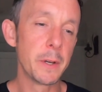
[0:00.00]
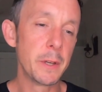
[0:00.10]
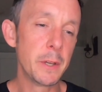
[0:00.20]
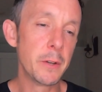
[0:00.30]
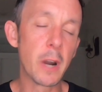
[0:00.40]

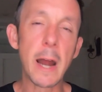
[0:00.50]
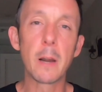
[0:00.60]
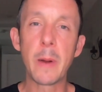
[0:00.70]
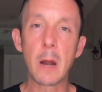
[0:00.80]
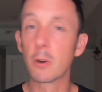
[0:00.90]
your
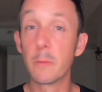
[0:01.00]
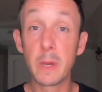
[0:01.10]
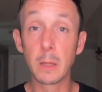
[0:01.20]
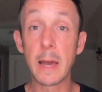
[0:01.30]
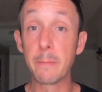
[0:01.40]
higher power could
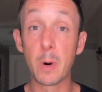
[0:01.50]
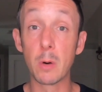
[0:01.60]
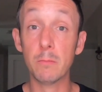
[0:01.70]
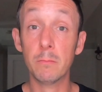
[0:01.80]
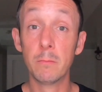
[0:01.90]
be a light
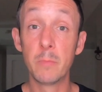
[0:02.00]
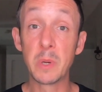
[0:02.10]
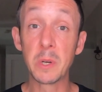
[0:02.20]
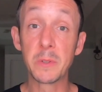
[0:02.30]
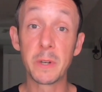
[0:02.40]
bulb,
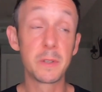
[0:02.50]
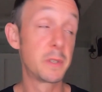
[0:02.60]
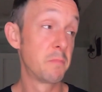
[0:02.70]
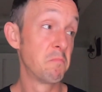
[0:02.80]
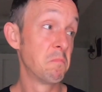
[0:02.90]
because
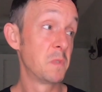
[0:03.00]
there's